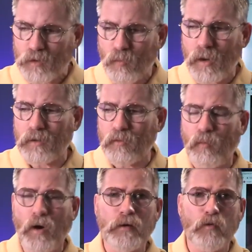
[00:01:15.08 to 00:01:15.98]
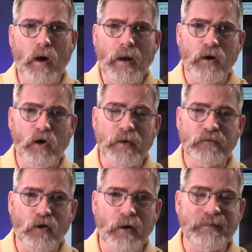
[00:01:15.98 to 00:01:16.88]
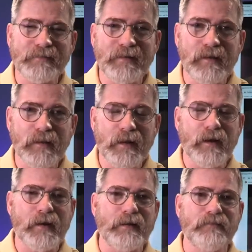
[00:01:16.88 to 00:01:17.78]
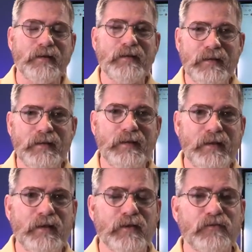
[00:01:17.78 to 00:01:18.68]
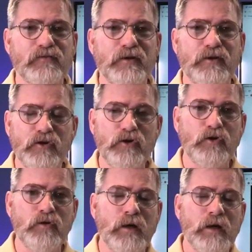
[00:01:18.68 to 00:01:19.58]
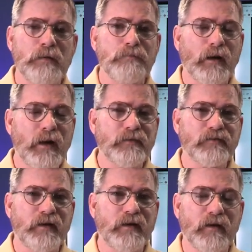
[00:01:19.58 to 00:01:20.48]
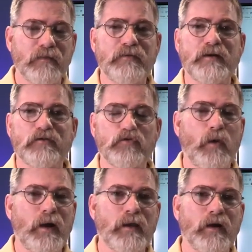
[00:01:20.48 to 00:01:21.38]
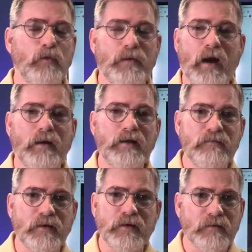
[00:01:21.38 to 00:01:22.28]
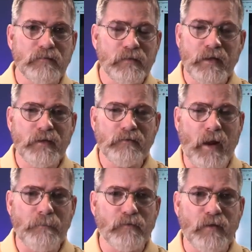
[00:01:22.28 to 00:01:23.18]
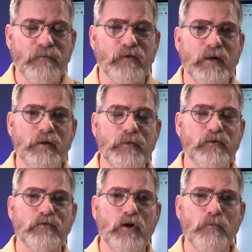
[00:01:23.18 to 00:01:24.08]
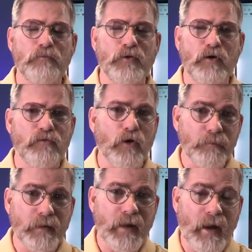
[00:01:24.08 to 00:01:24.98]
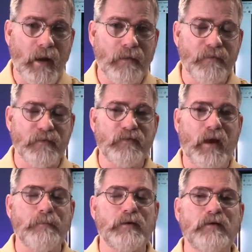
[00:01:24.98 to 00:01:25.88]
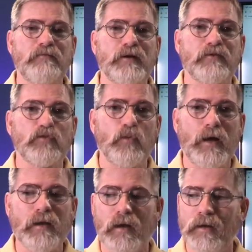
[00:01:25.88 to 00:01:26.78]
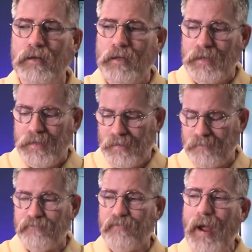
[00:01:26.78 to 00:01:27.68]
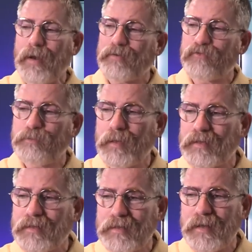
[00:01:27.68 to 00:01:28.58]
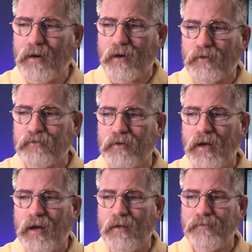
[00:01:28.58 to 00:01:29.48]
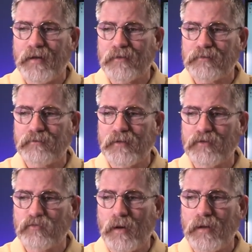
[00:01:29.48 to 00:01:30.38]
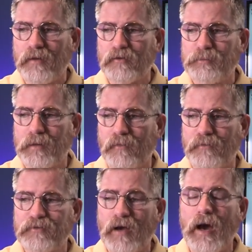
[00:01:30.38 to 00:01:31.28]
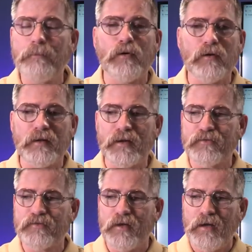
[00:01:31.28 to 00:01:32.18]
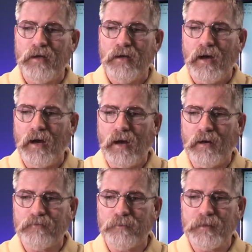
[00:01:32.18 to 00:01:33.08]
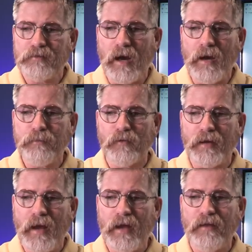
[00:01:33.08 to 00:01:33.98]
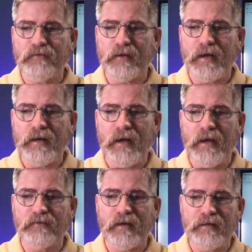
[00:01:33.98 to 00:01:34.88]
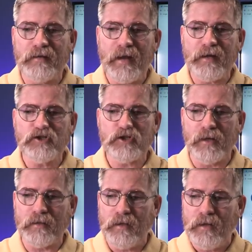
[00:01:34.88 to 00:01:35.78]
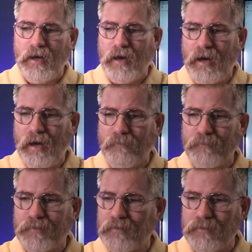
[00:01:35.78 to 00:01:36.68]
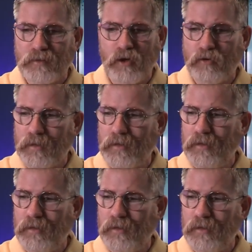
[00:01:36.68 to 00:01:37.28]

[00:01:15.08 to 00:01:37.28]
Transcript: Juan, Juan Guaido is already declaring that he is the new president of Venezuela without even any type of referendum. There's no no vote been that has happened in Venezuela, and in fact, it's been years uh, that Venezuela has been on the topple list uh, to be toppled as a as a nation. Um, you know.